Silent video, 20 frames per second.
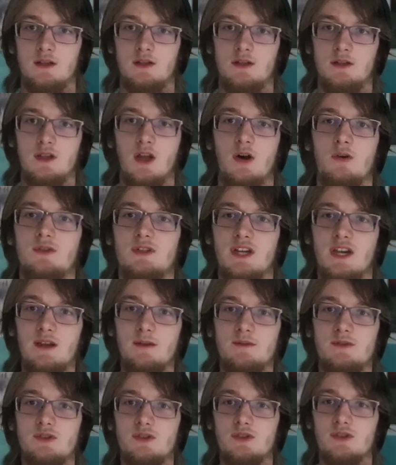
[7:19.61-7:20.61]
no,
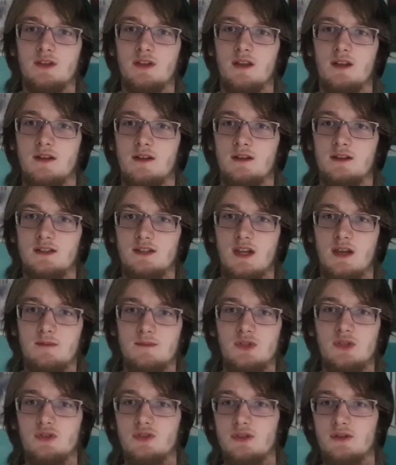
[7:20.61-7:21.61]
James, you
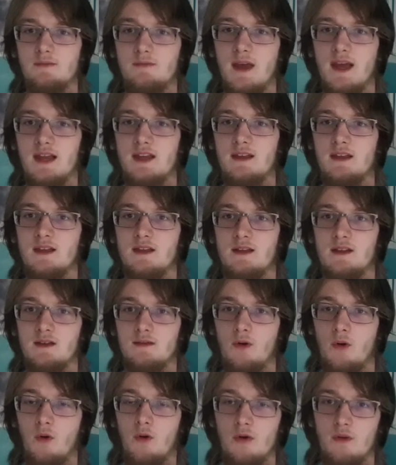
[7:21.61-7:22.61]
should make
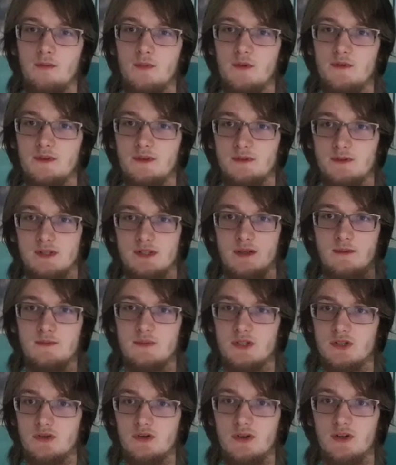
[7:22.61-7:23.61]
horror movies with
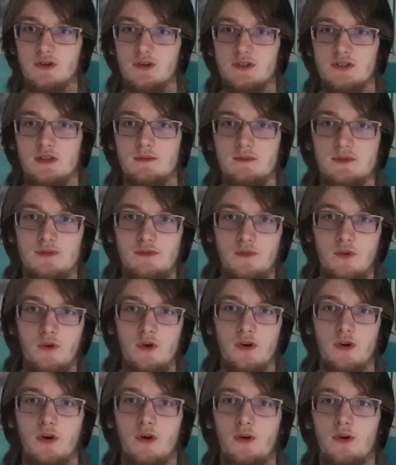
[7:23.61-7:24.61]
Sims 3 or Sims
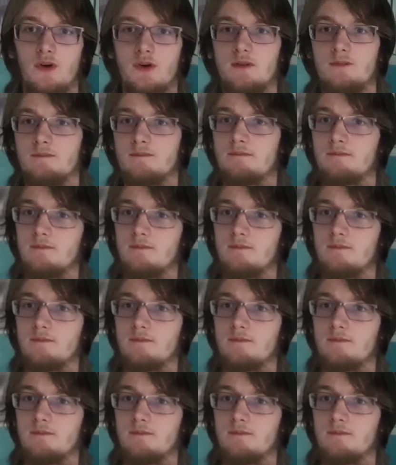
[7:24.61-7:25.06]
4 or